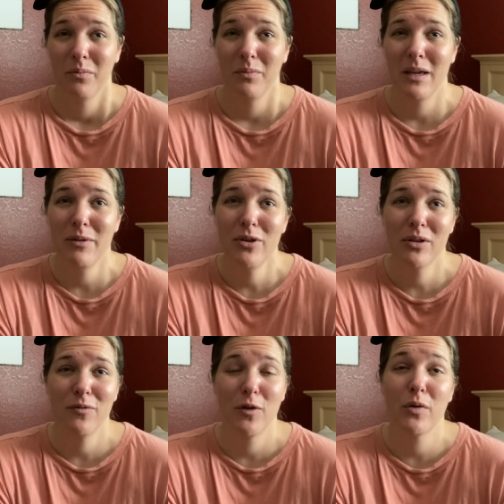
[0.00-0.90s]
maybe you
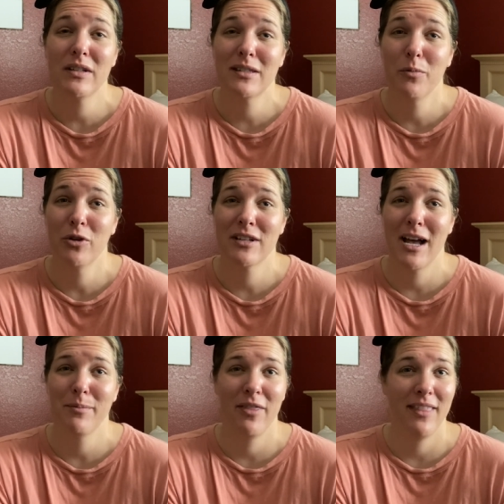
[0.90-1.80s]
can focus some more
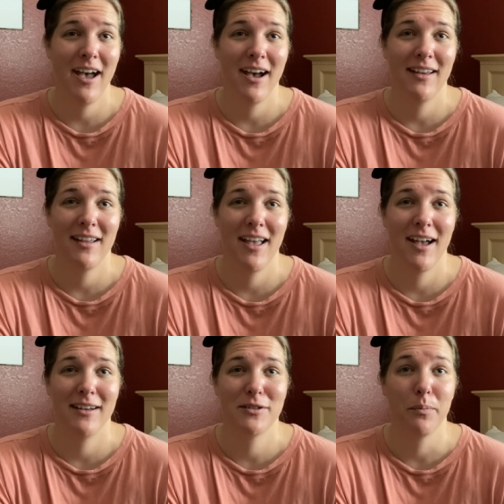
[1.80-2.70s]
time on that
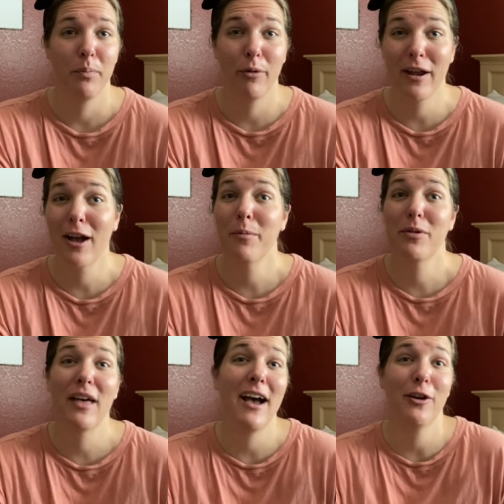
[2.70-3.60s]
and bring
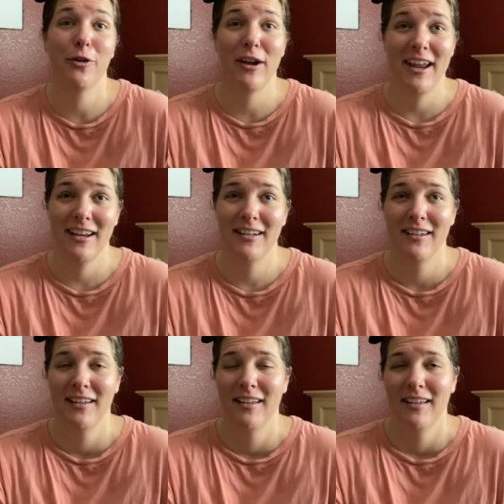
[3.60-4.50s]
up that grade.
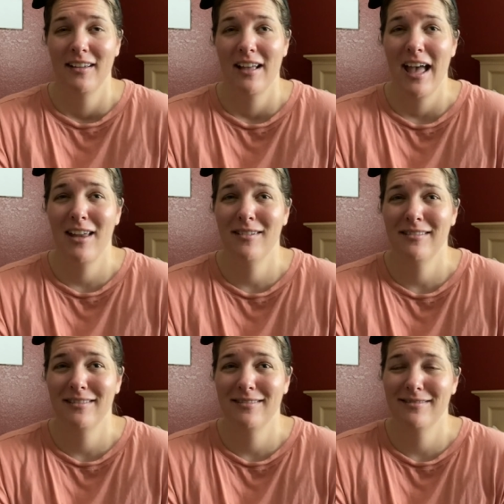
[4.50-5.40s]

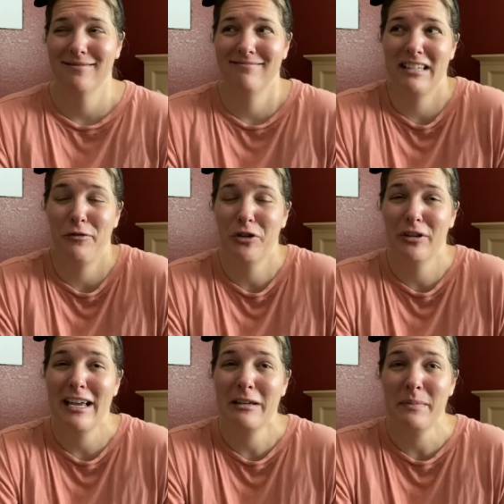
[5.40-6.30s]
And if you're
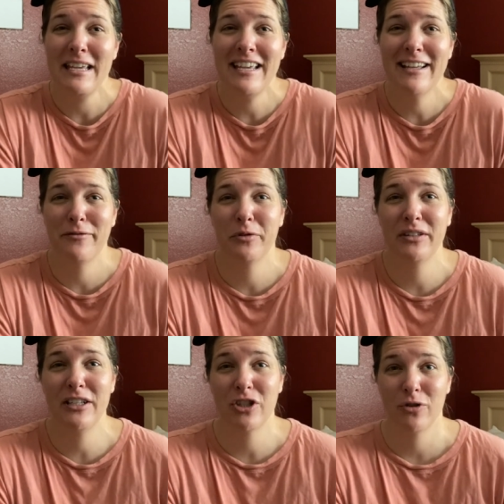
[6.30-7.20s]
like me and
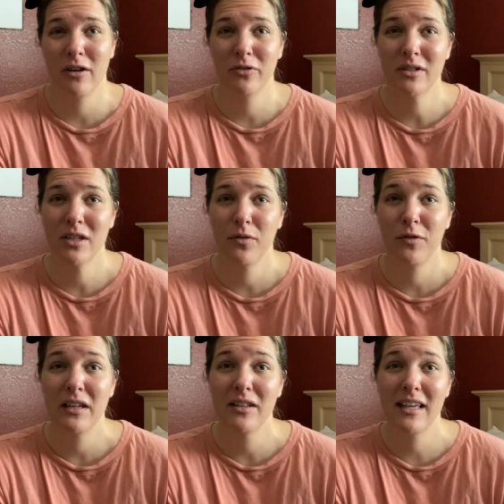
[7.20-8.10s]
really struggled to
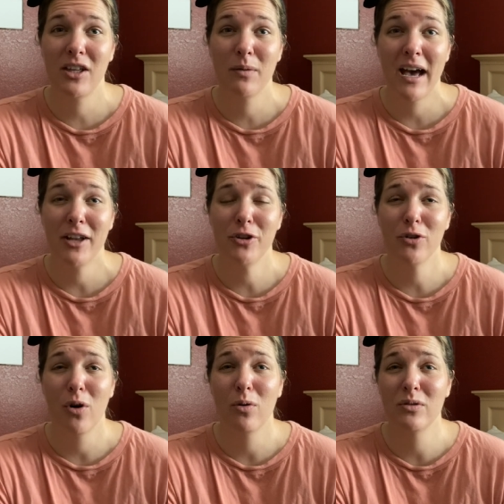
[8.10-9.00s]
feel like you had
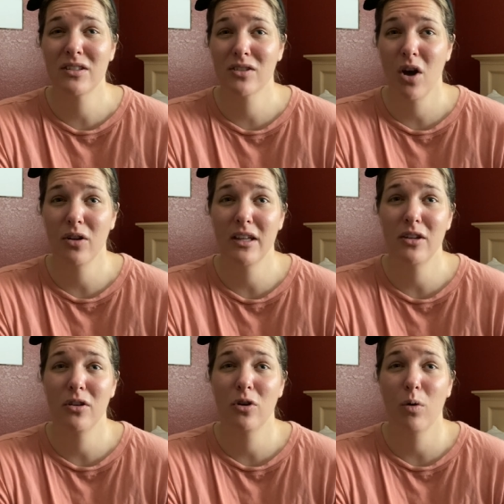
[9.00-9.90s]
your own
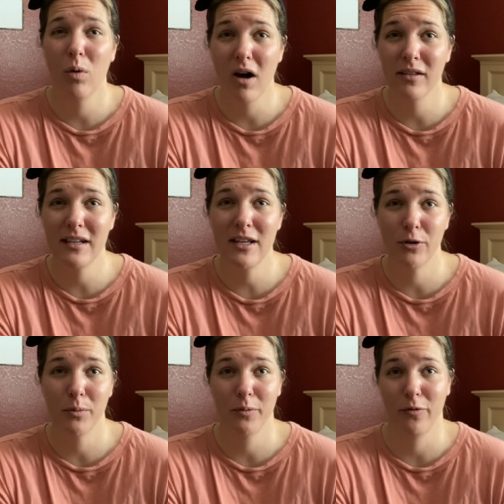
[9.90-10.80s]
solid, quality
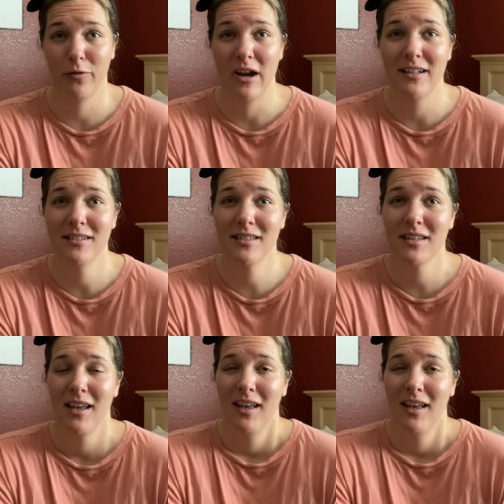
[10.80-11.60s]
group of friends,